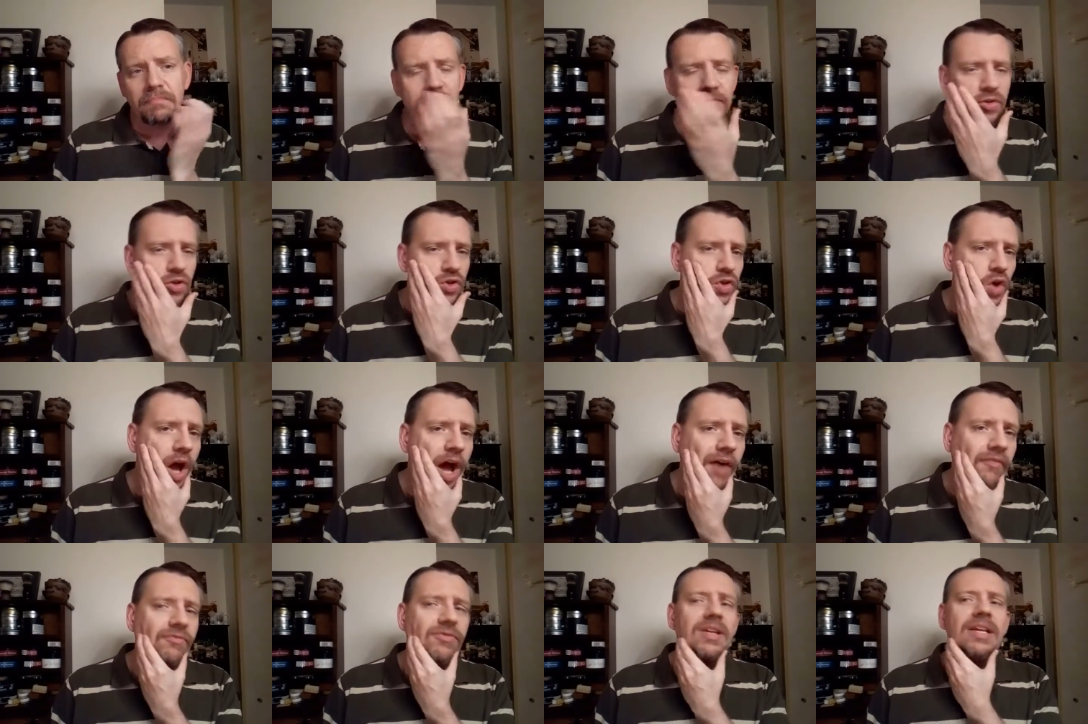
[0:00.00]

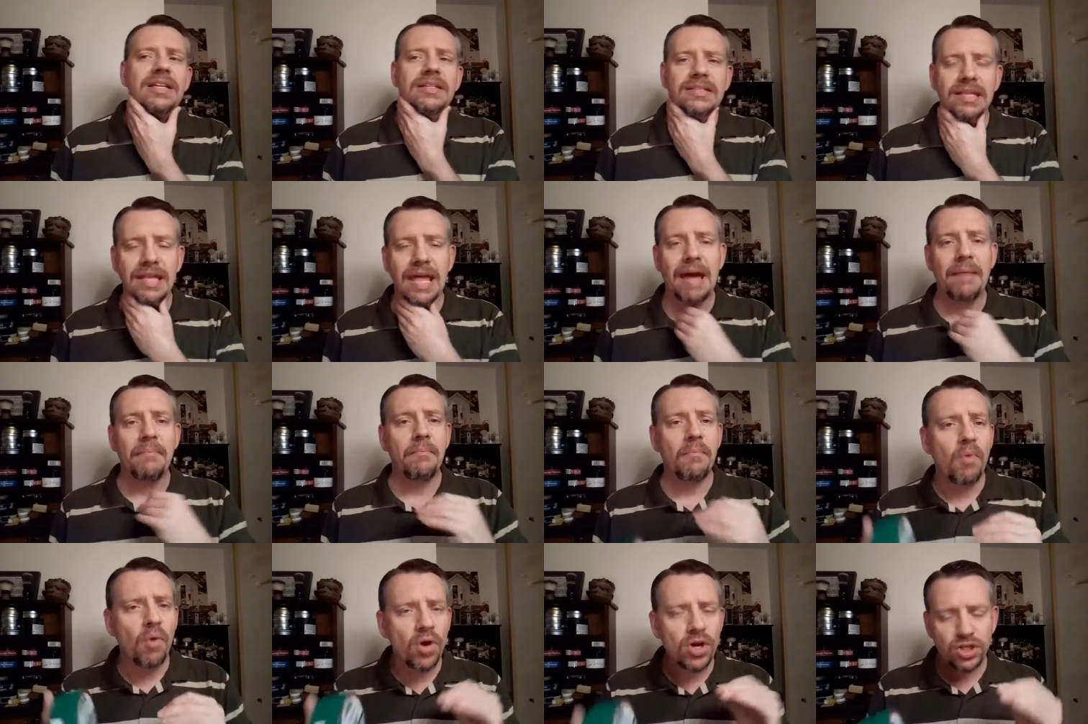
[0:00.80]
softness and that
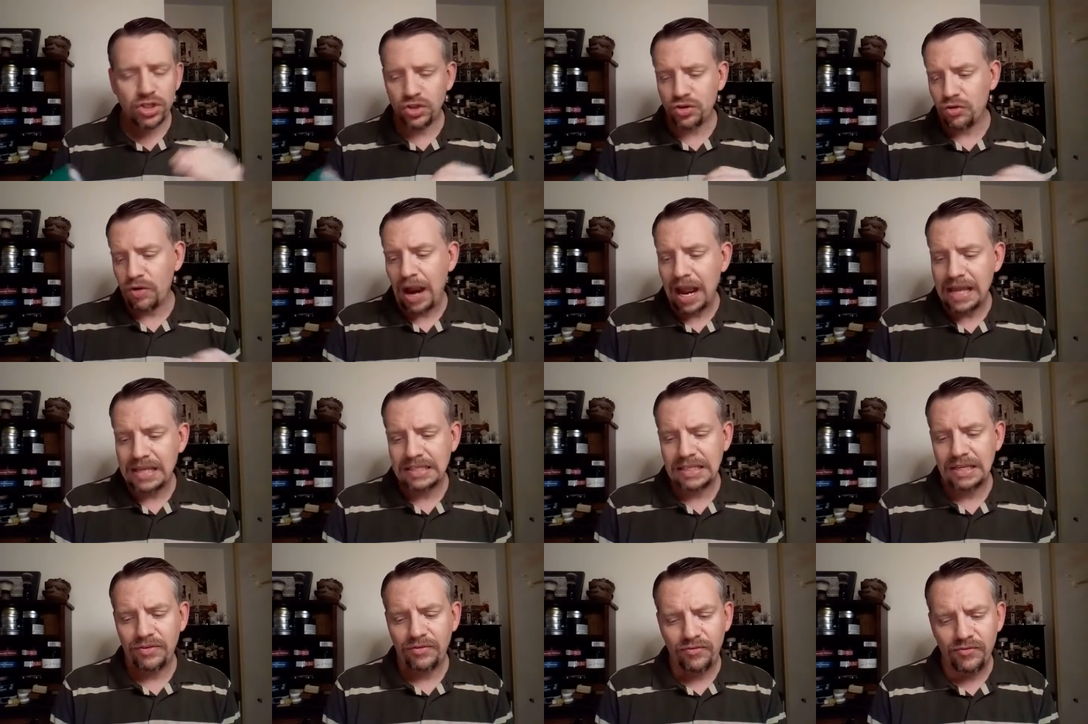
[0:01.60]

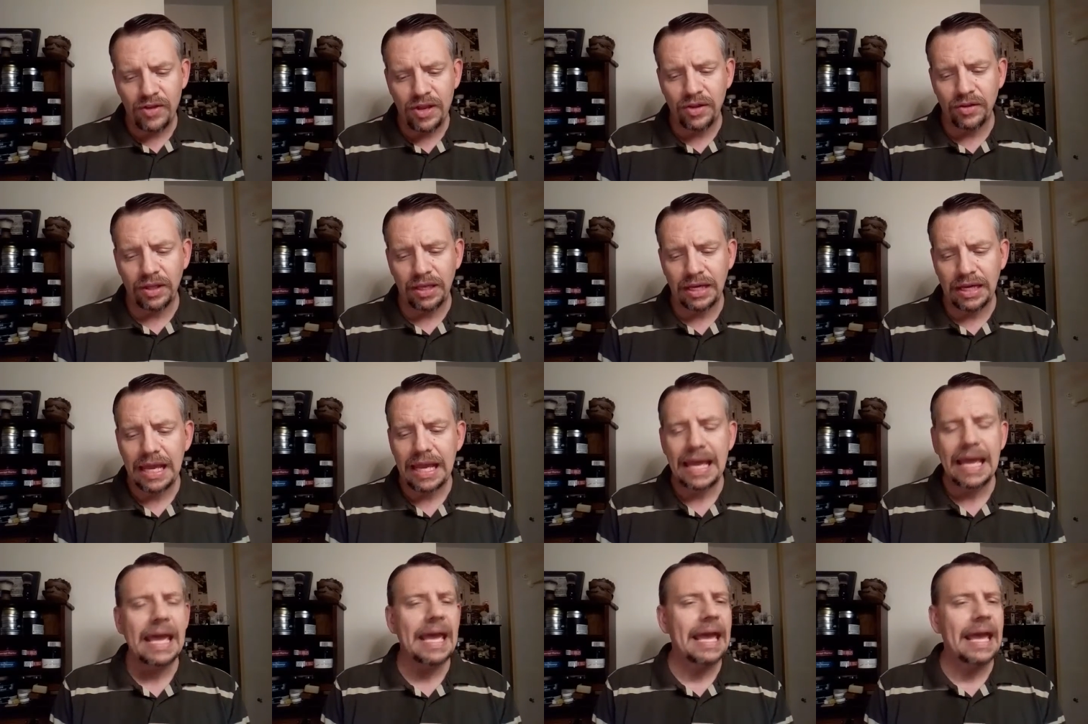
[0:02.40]
moisturizing feeling,